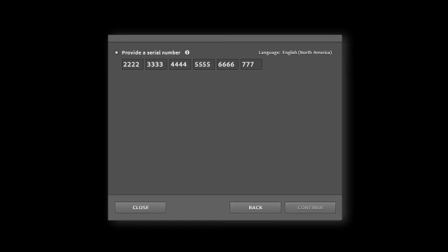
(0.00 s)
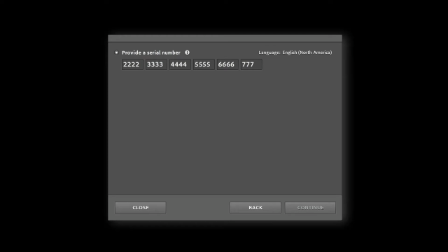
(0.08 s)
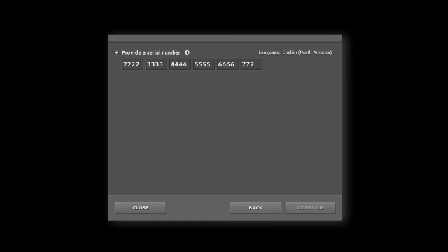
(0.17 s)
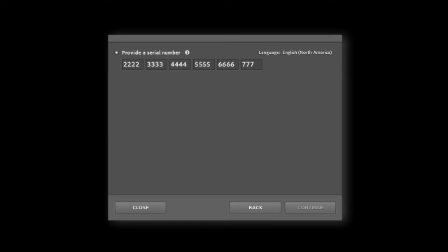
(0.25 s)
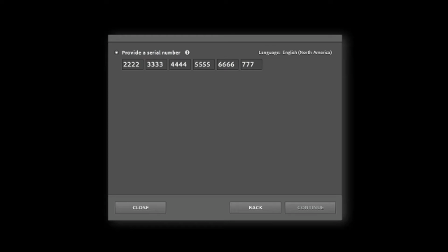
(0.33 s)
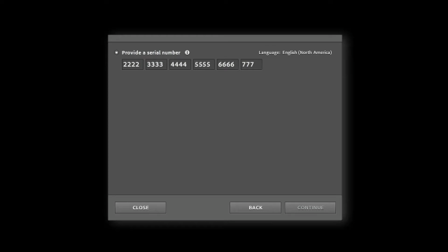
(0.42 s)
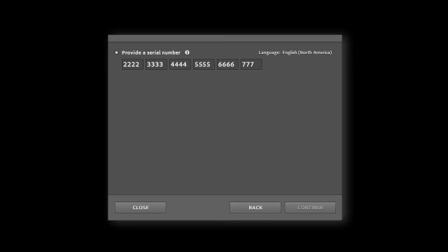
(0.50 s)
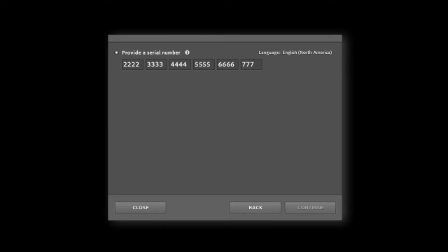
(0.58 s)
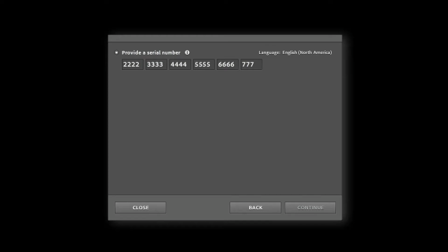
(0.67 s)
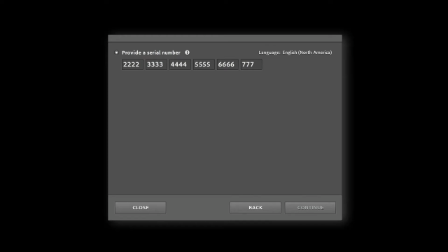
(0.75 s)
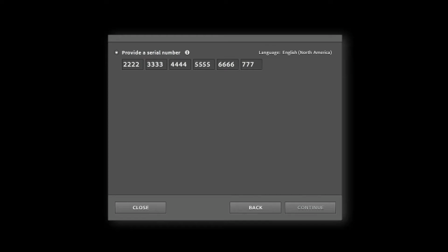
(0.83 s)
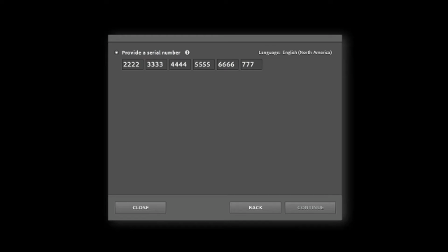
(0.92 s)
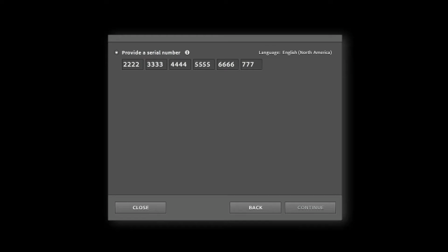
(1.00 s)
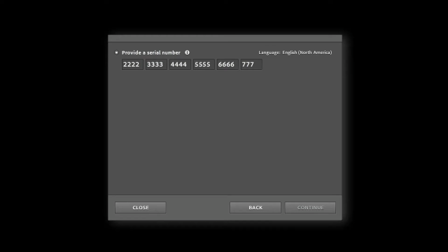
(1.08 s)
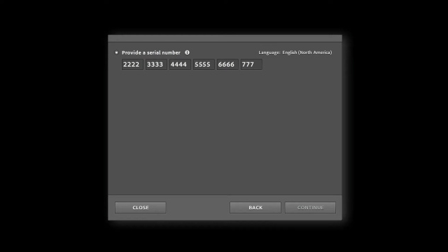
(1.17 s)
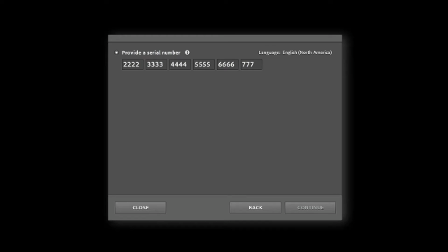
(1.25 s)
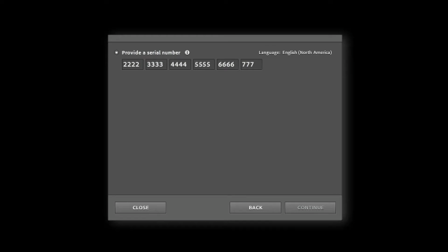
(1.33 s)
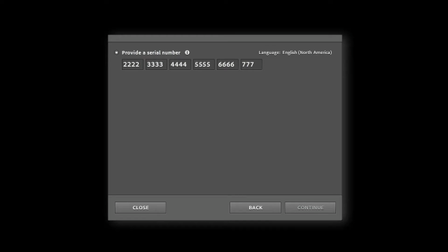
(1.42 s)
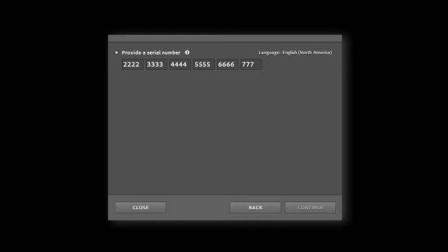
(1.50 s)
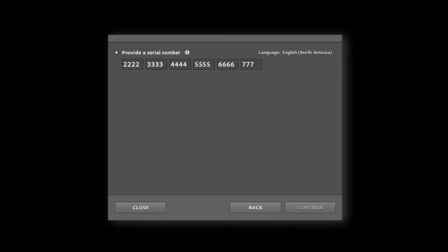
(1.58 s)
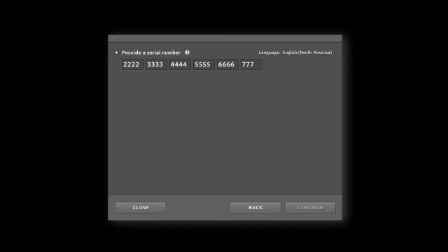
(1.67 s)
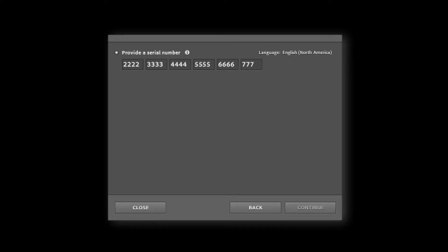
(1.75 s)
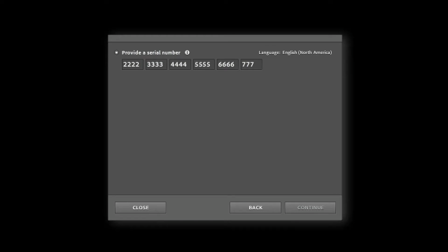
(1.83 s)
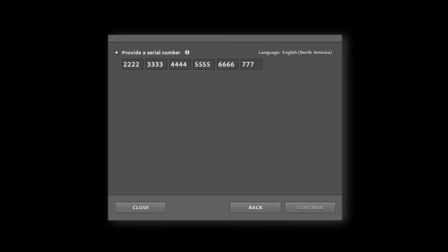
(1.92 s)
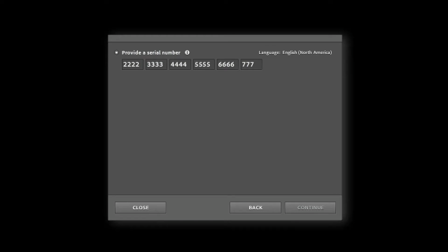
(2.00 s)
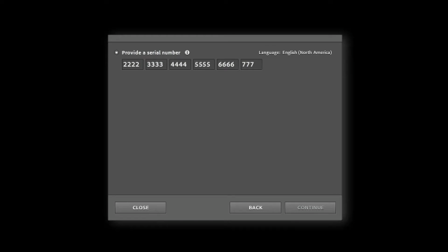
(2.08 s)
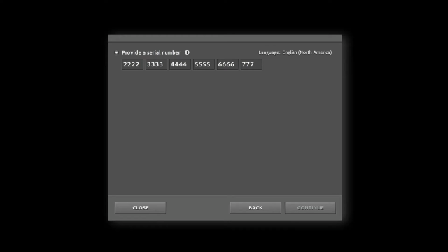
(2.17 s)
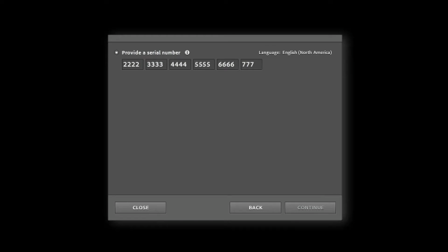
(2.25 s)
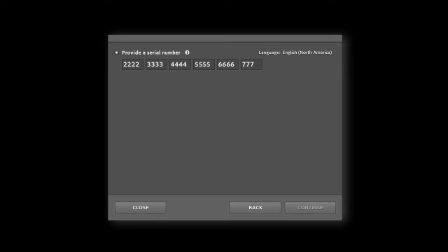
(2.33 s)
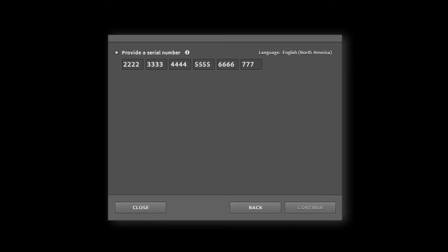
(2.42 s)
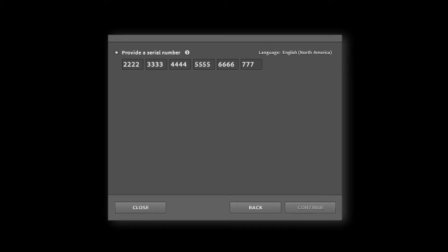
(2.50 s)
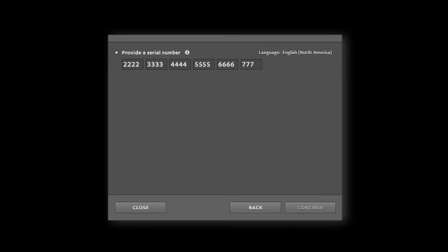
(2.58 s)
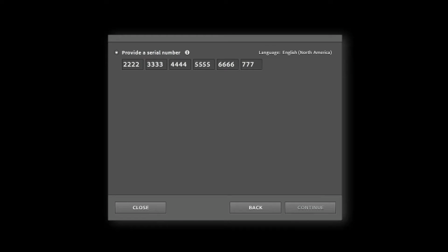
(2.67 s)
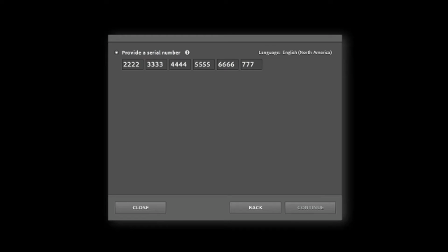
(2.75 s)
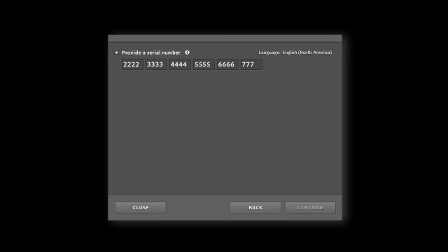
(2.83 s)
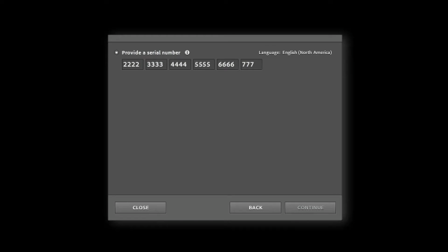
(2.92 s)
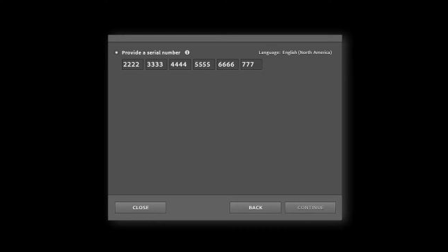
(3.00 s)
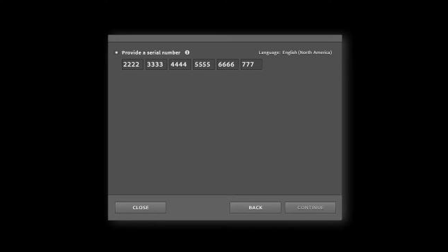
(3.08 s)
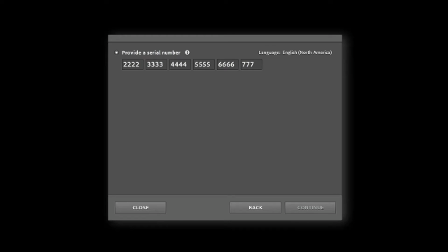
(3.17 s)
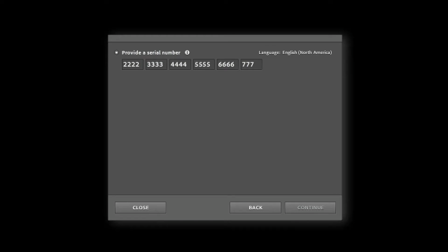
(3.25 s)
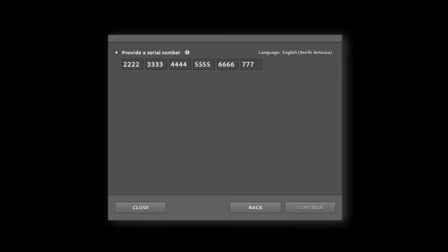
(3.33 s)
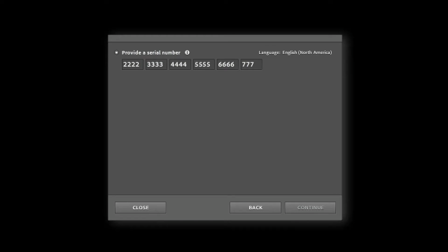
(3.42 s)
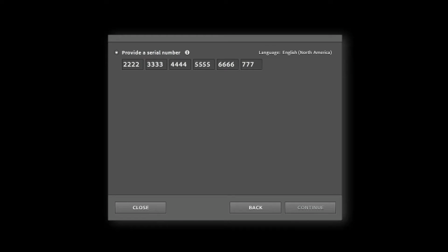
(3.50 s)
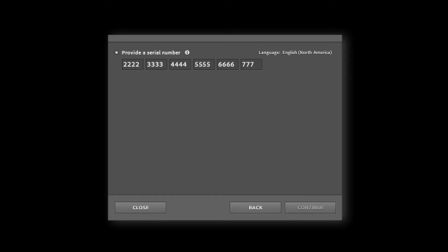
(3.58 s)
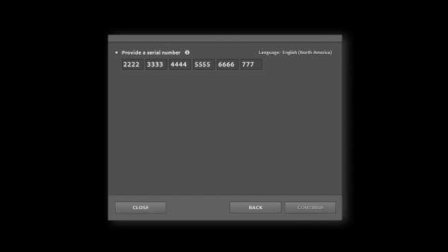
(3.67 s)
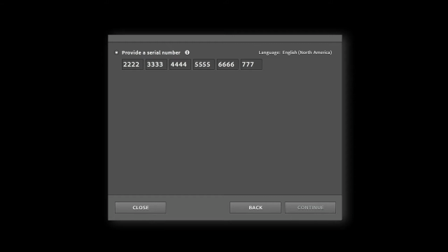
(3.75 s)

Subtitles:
No face is visible, so there are no lips to read.